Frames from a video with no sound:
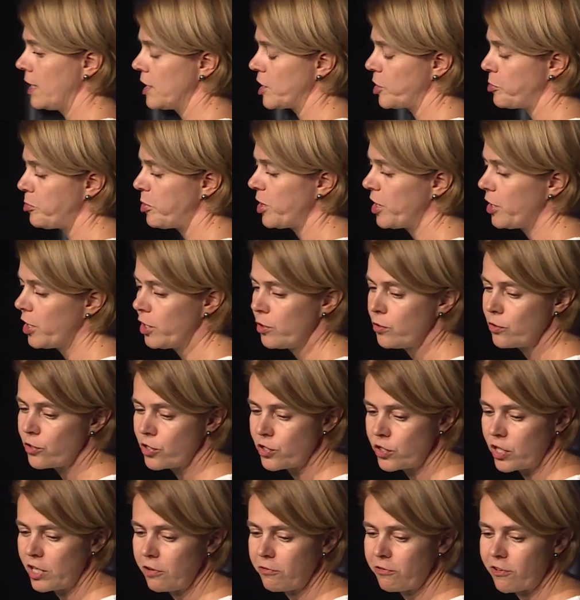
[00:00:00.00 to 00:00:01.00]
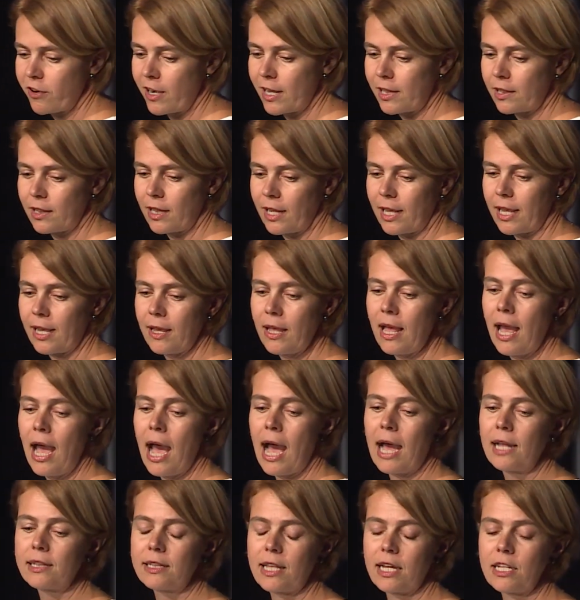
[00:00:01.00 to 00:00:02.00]
been used differently.
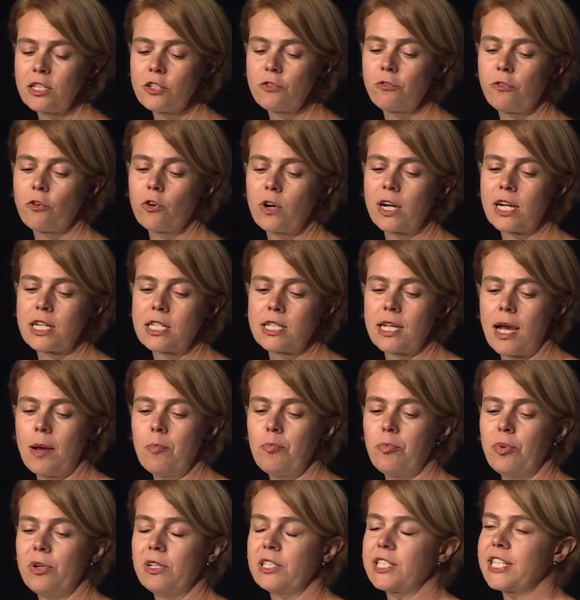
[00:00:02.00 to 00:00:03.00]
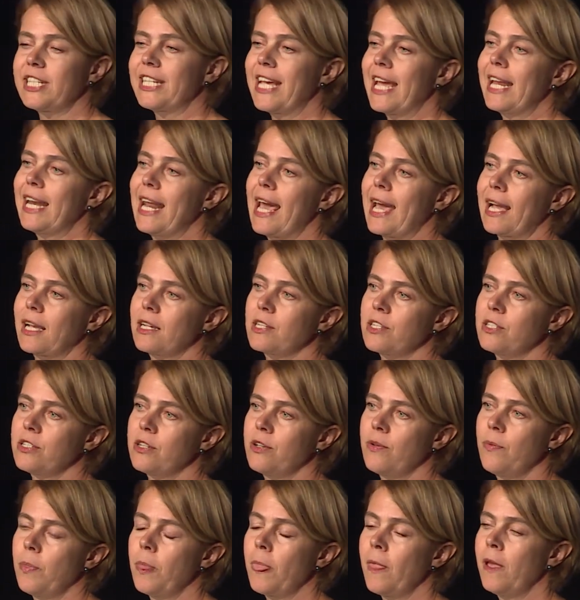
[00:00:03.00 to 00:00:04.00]
And that's, for example, 10x.
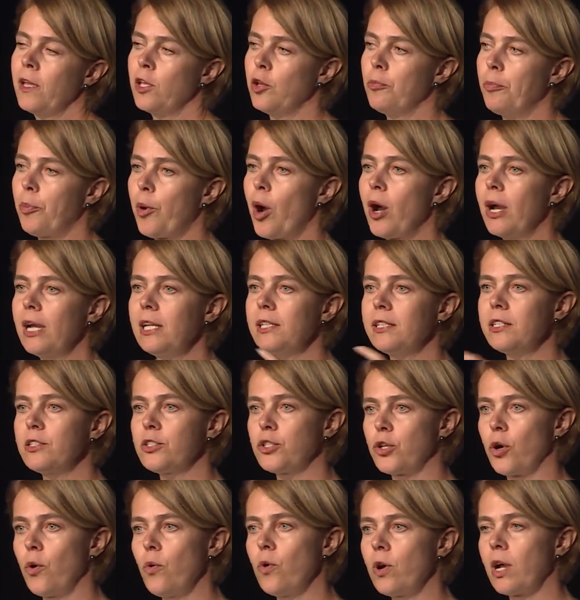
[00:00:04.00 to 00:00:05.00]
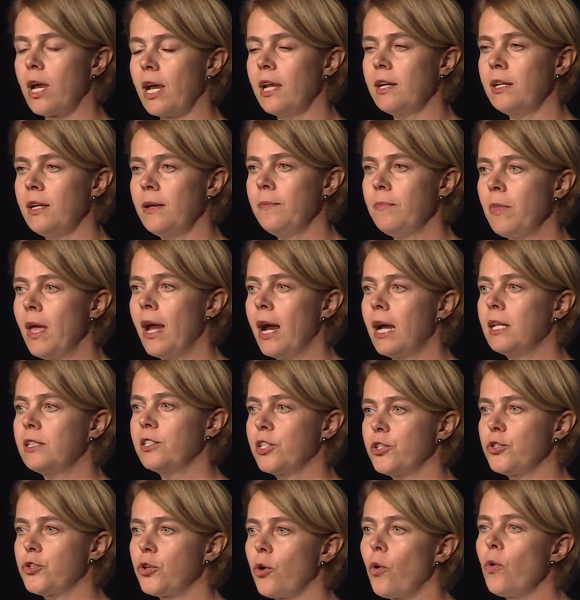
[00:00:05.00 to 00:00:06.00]
You buy the token, and
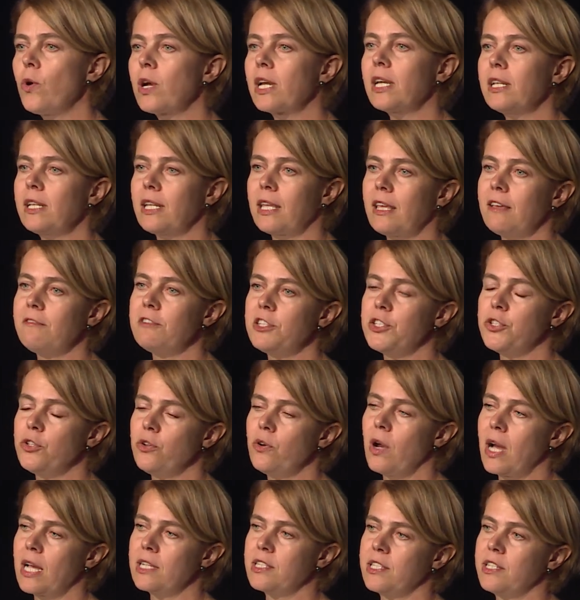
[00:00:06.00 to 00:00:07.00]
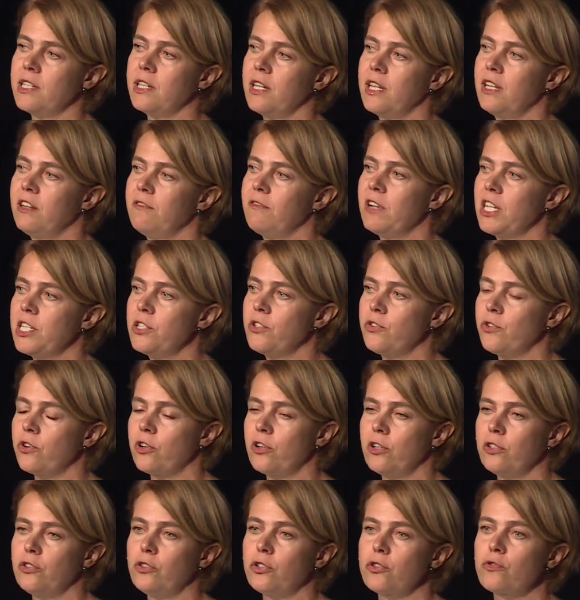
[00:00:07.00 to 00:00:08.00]
the token gives you as an
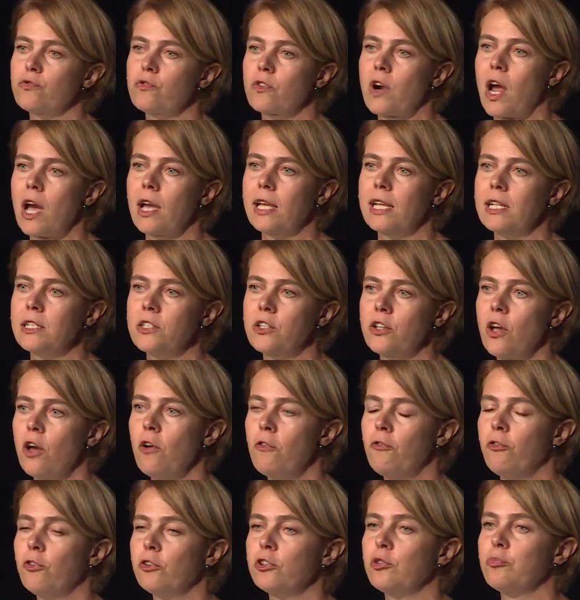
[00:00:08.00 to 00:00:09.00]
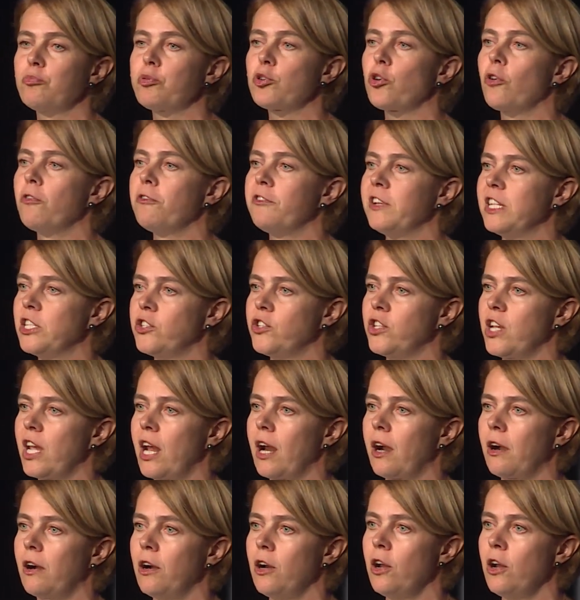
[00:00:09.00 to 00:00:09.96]
investor the right for the profit share